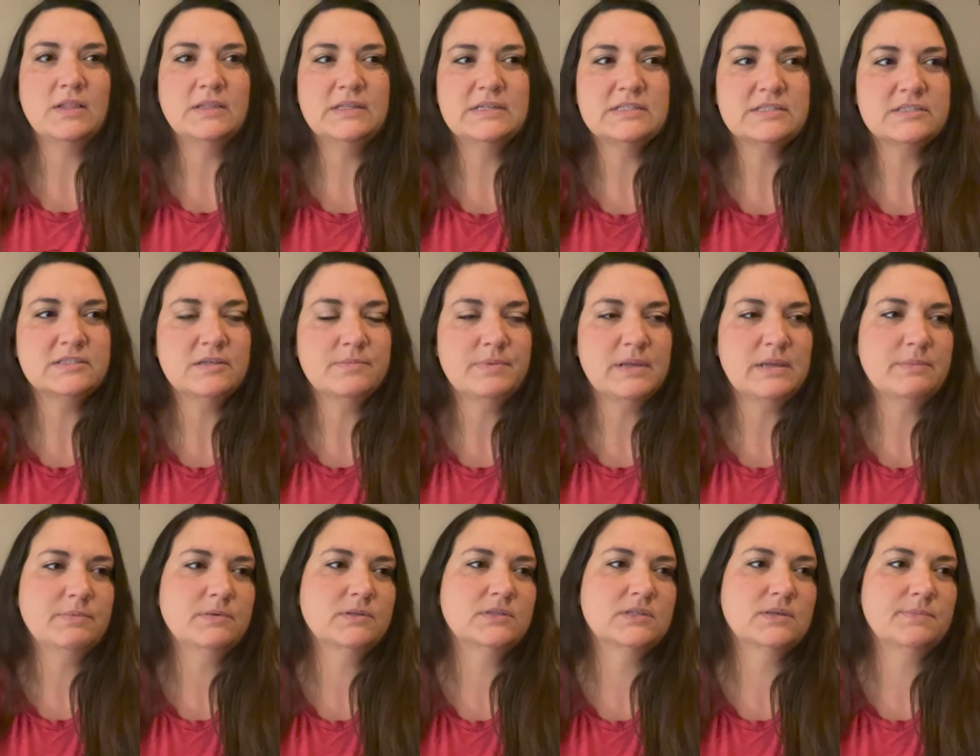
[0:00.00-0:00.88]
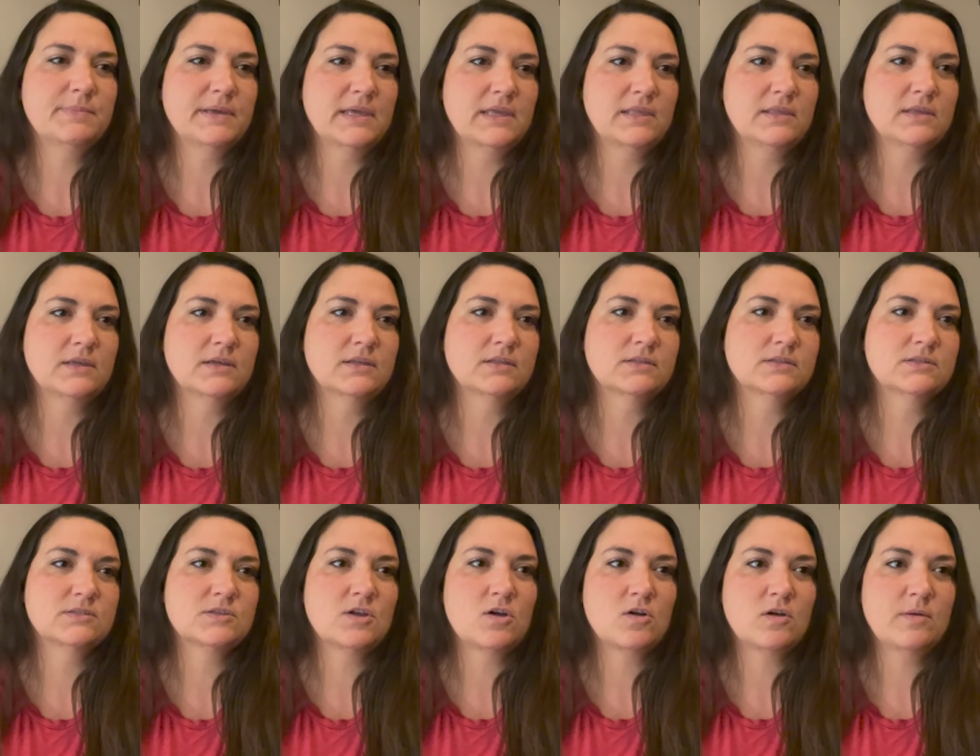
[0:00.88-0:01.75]
Listen to people's
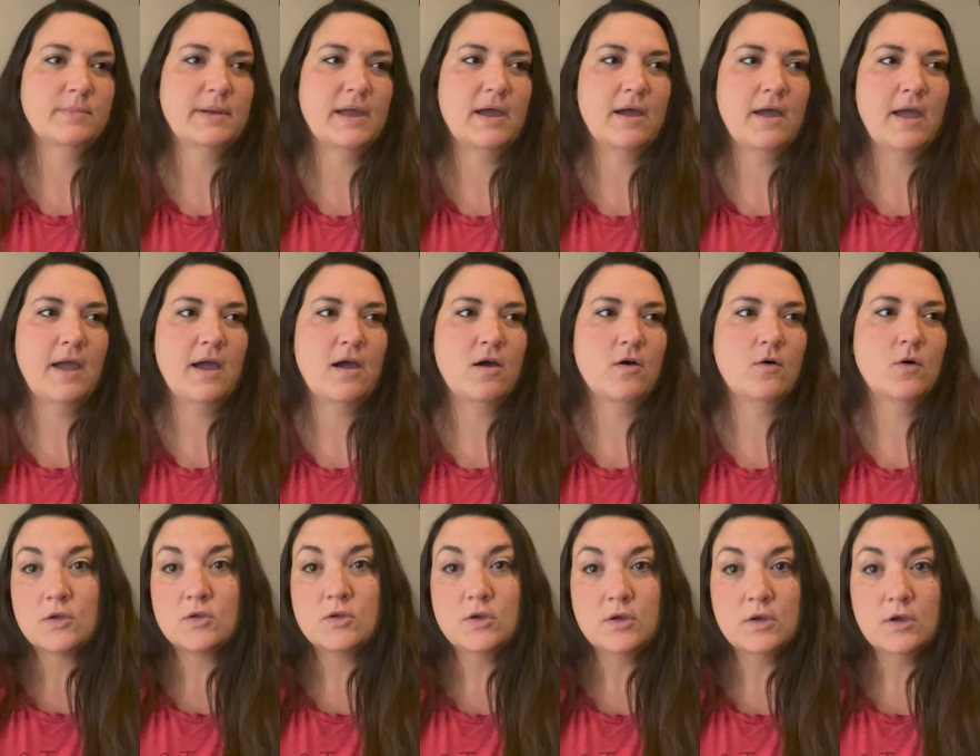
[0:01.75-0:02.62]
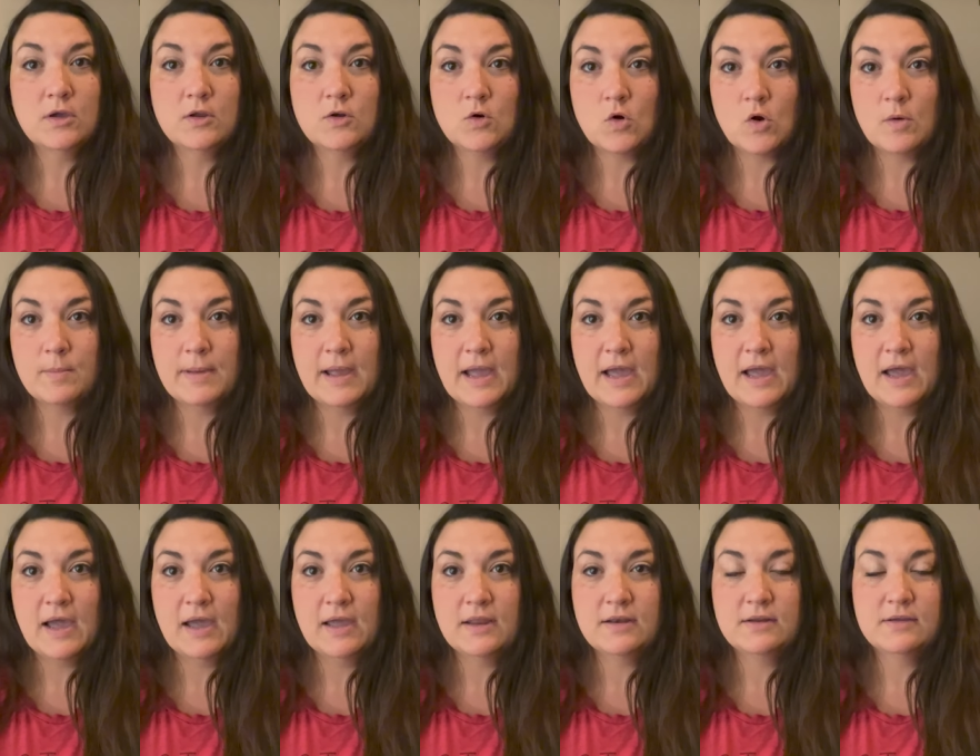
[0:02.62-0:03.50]
opinions, talk about how good or
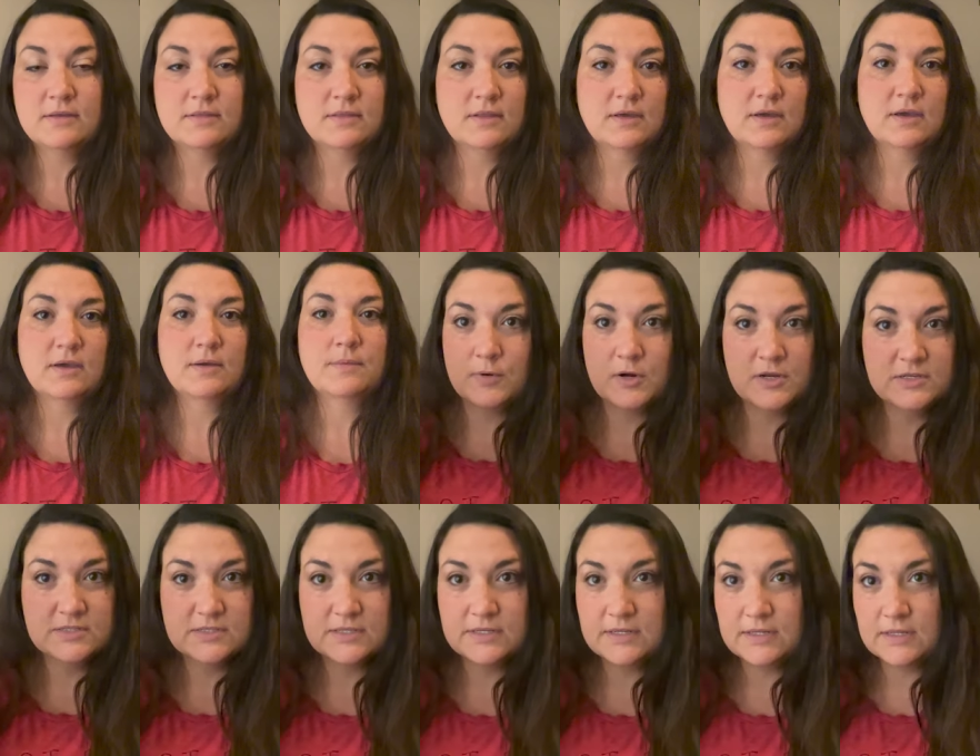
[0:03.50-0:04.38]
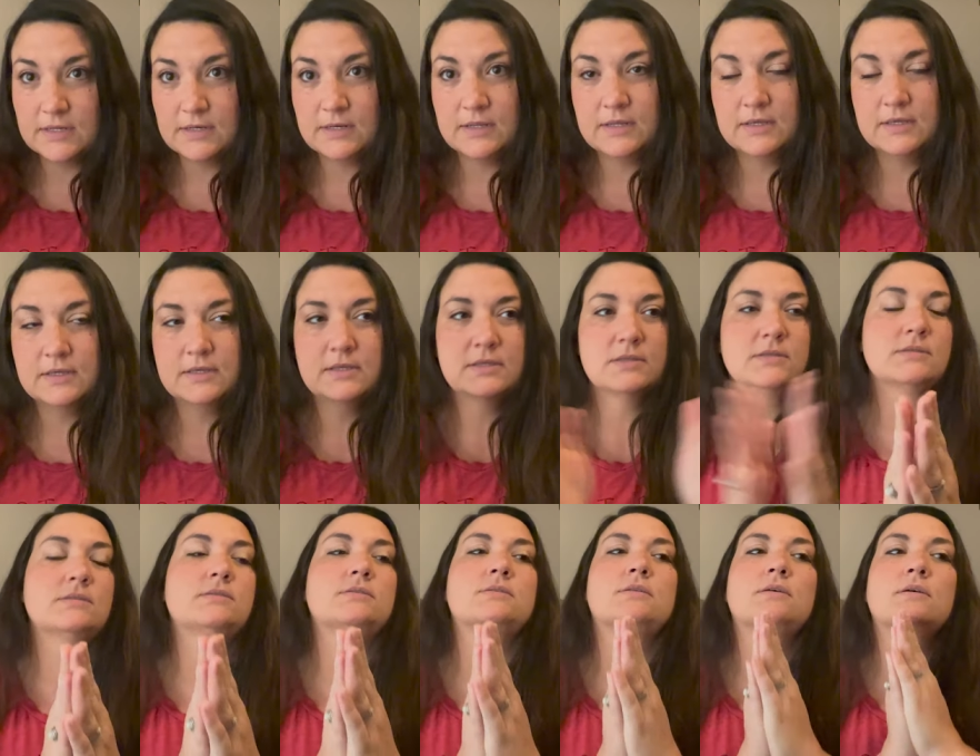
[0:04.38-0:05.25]
bad the president
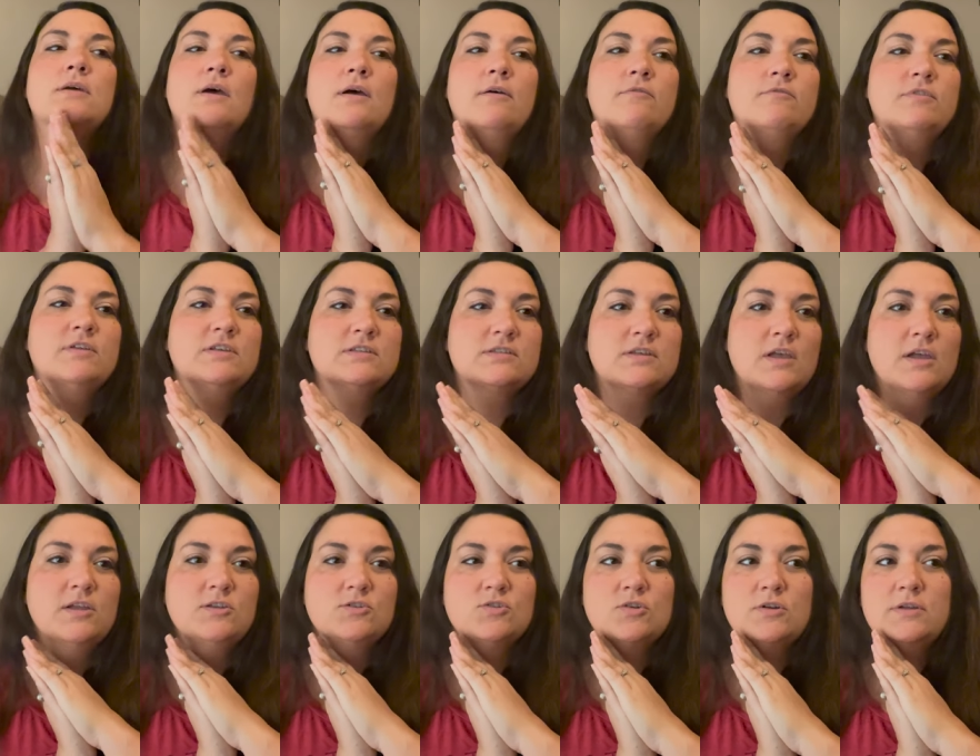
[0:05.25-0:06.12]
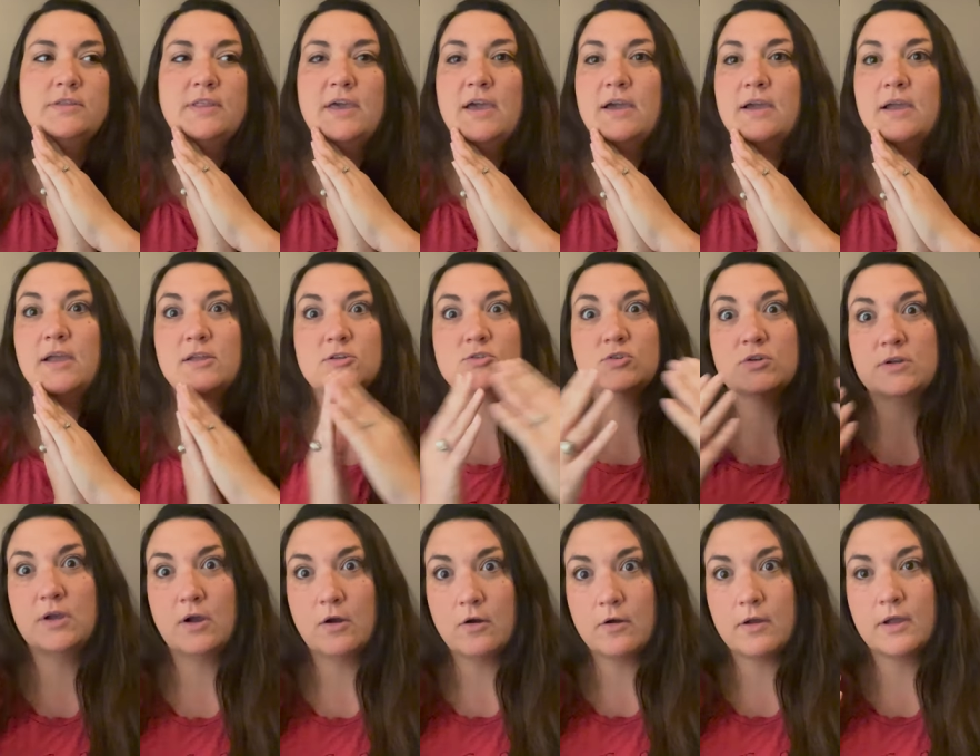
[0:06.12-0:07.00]
is of this country, that
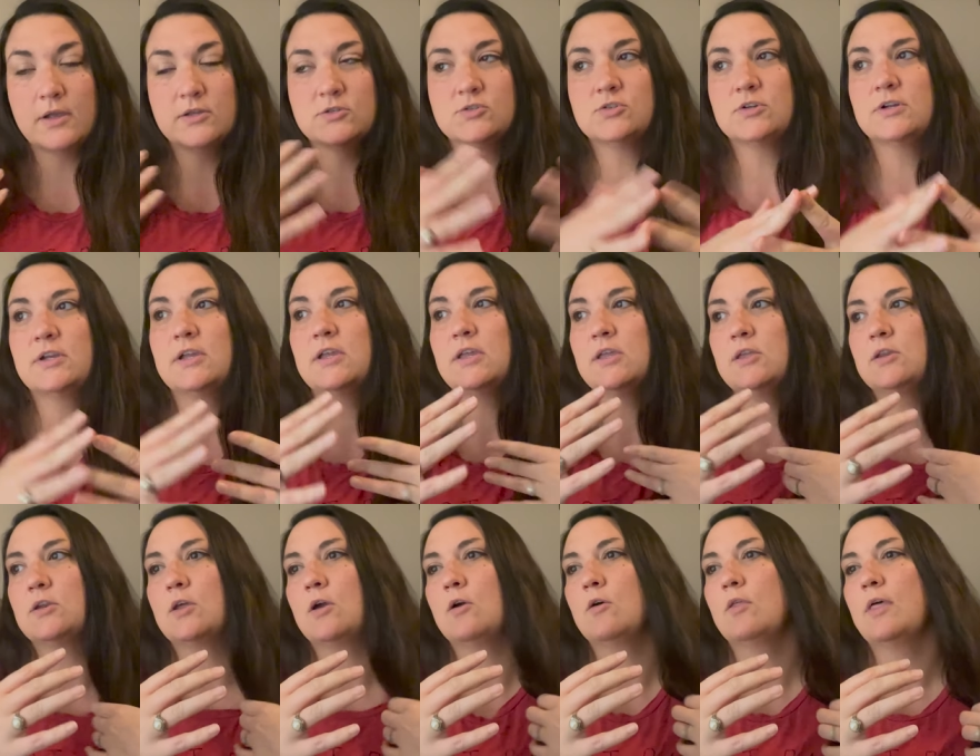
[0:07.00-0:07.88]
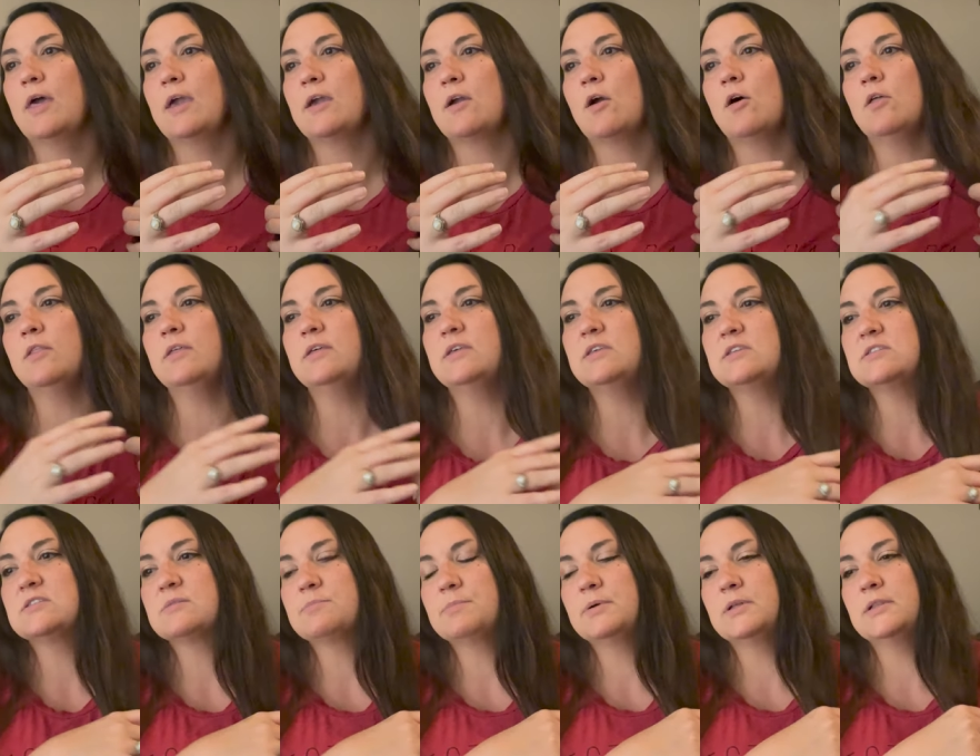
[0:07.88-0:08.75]
country, our country, you know, like all
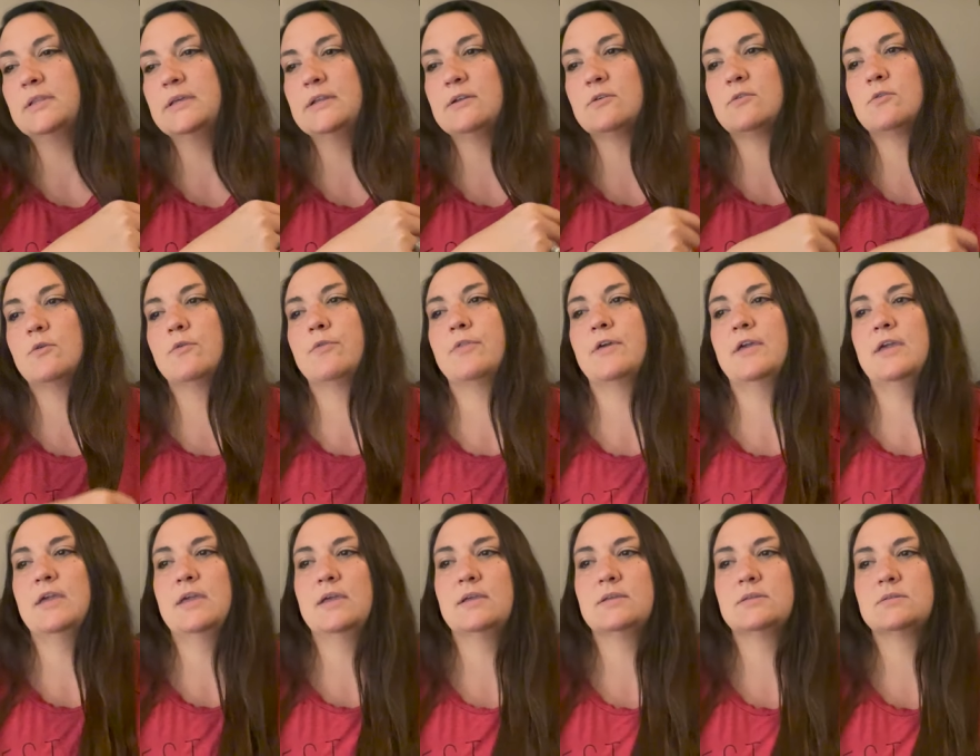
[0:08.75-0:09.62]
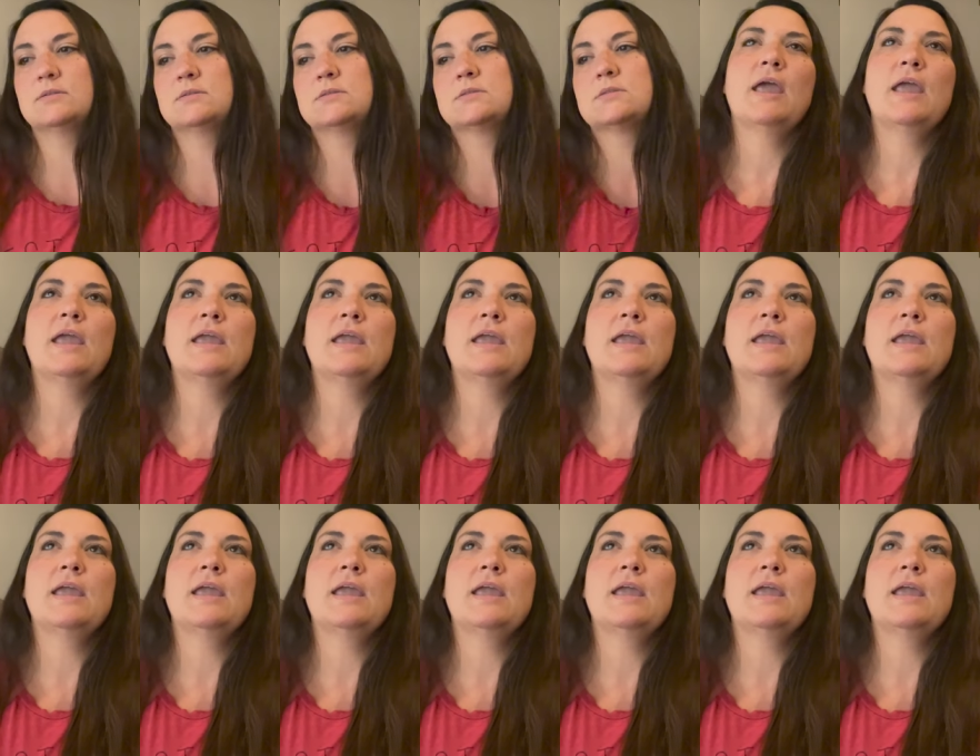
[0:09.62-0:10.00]
these political things.